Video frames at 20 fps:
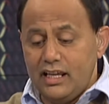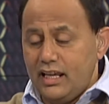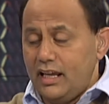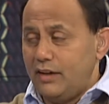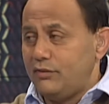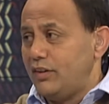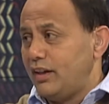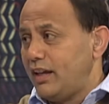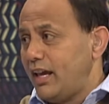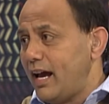
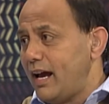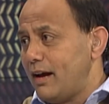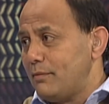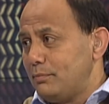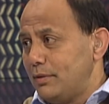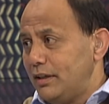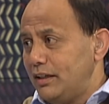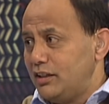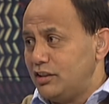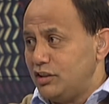If you can't
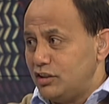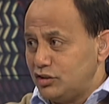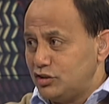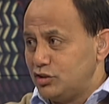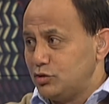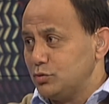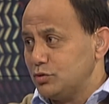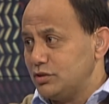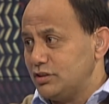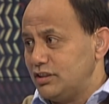beat an
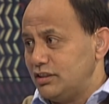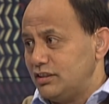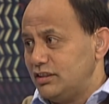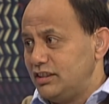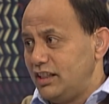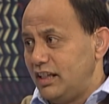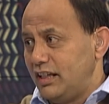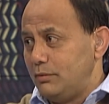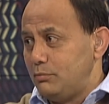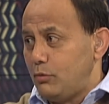exhausted
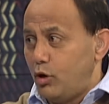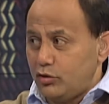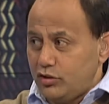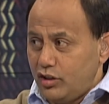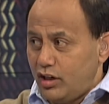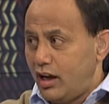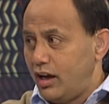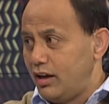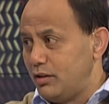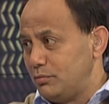team on
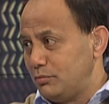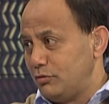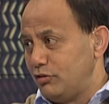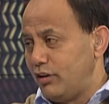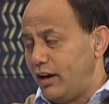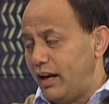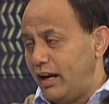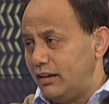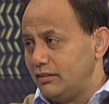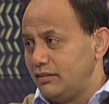your home
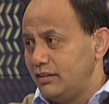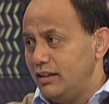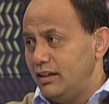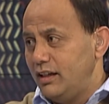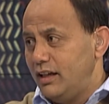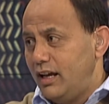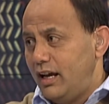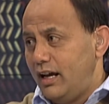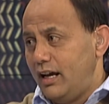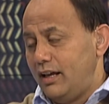ground,
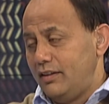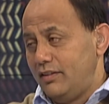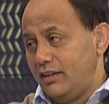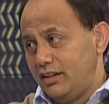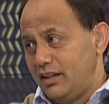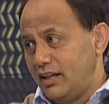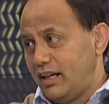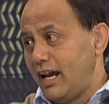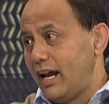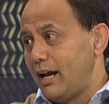then
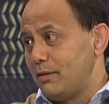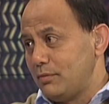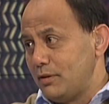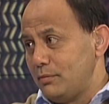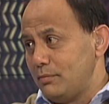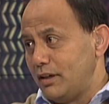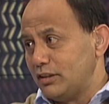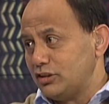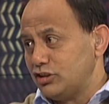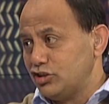you can't be
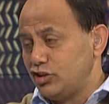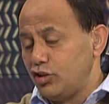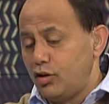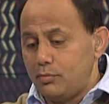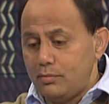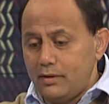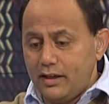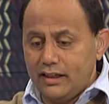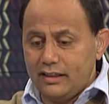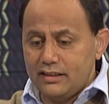much
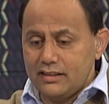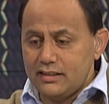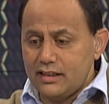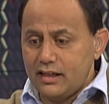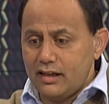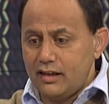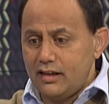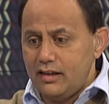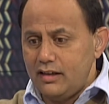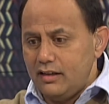chop. And
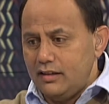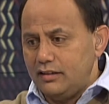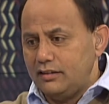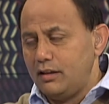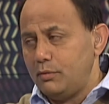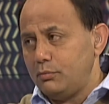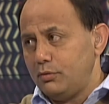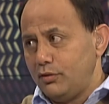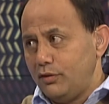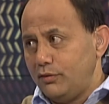a
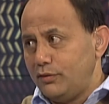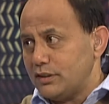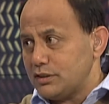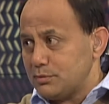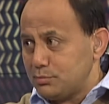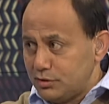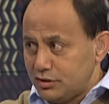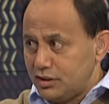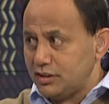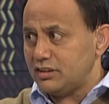number of us
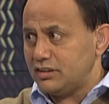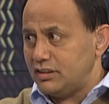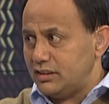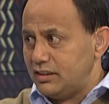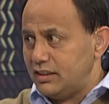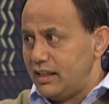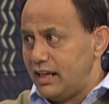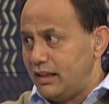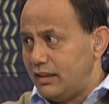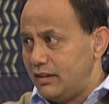
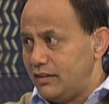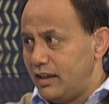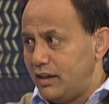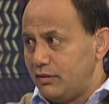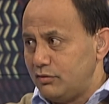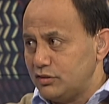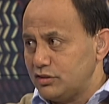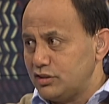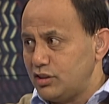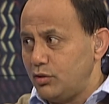predicted that
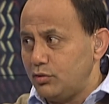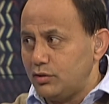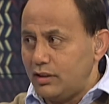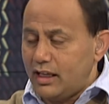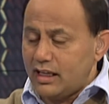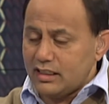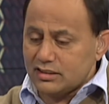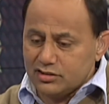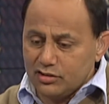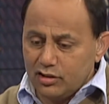result
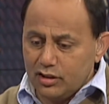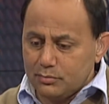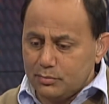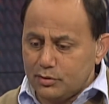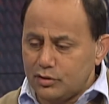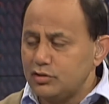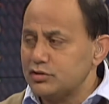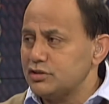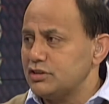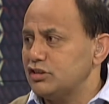last night
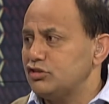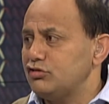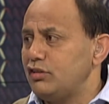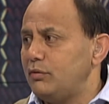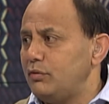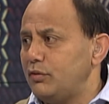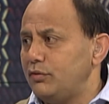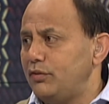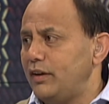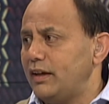because the
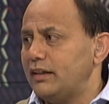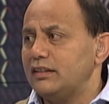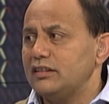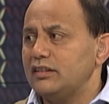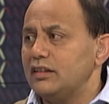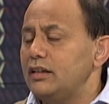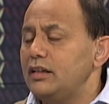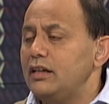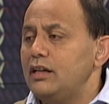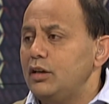travel
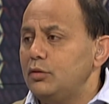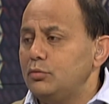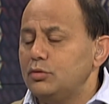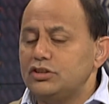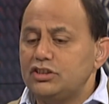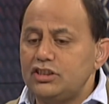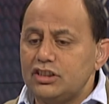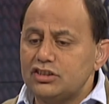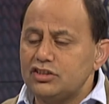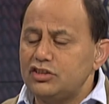factor was
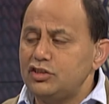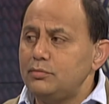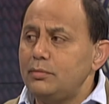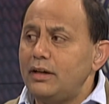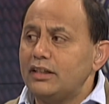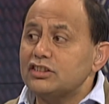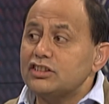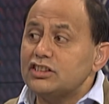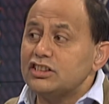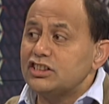just too
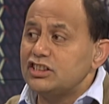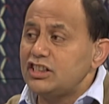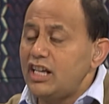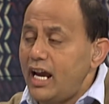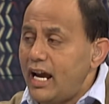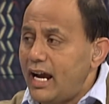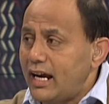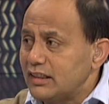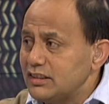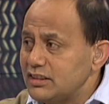much. The
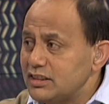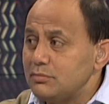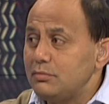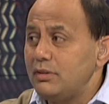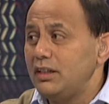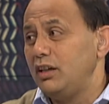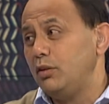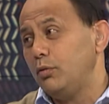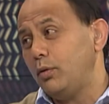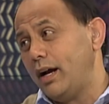Sharks, in
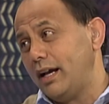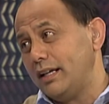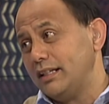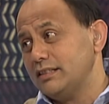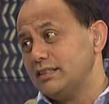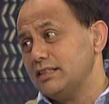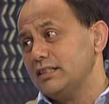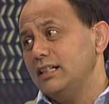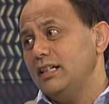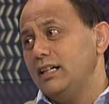many
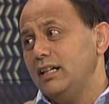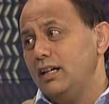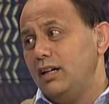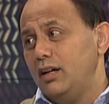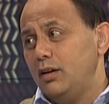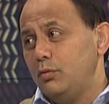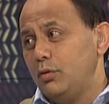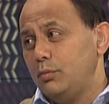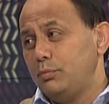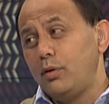ways,
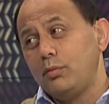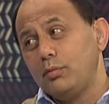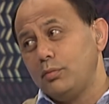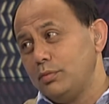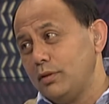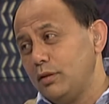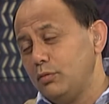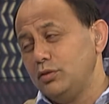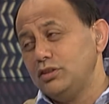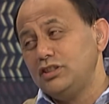
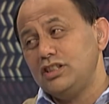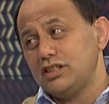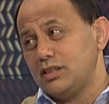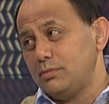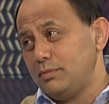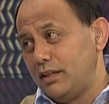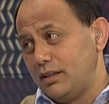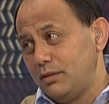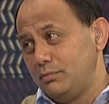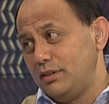we're just
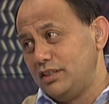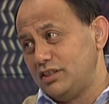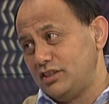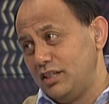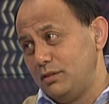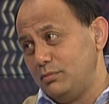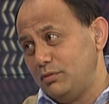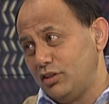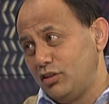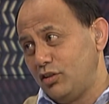about the best
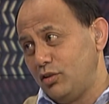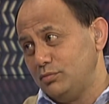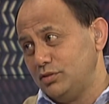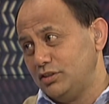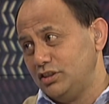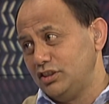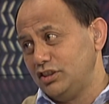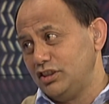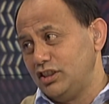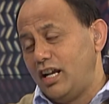team in the
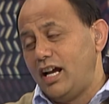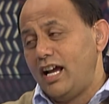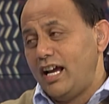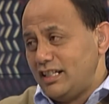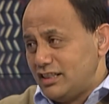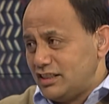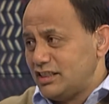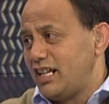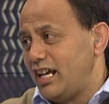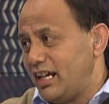competition. I
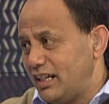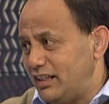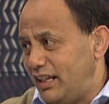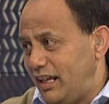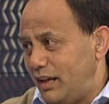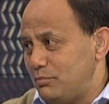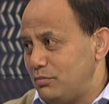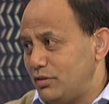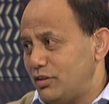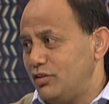hate saying
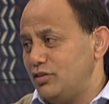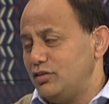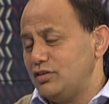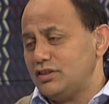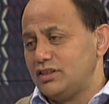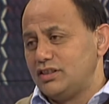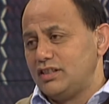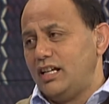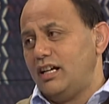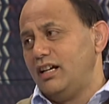that
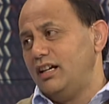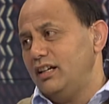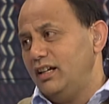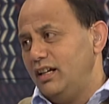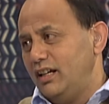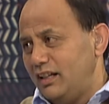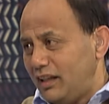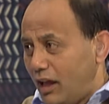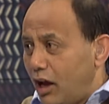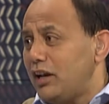because
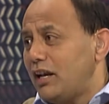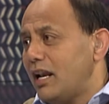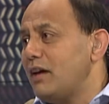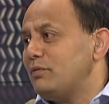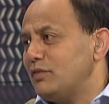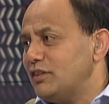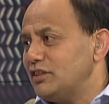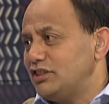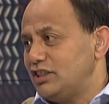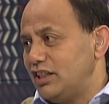I
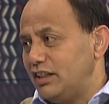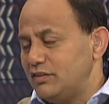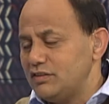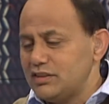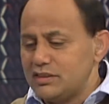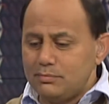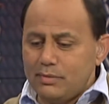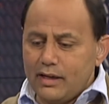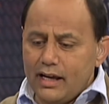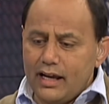love the
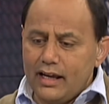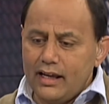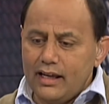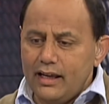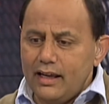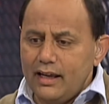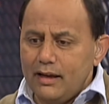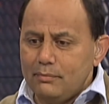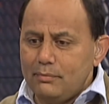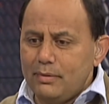Chiefs, but
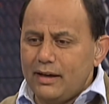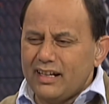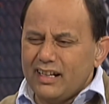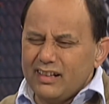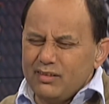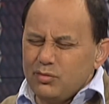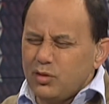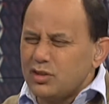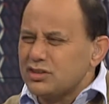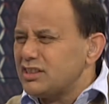
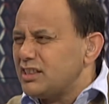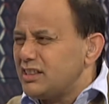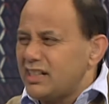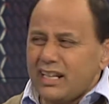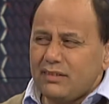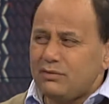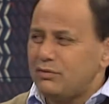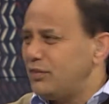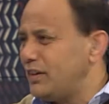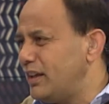it was an
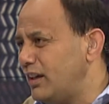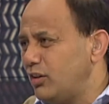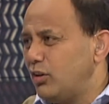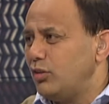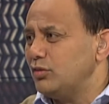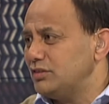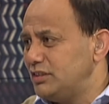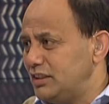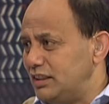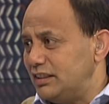unfair
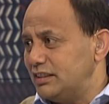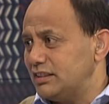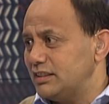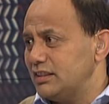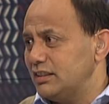contest.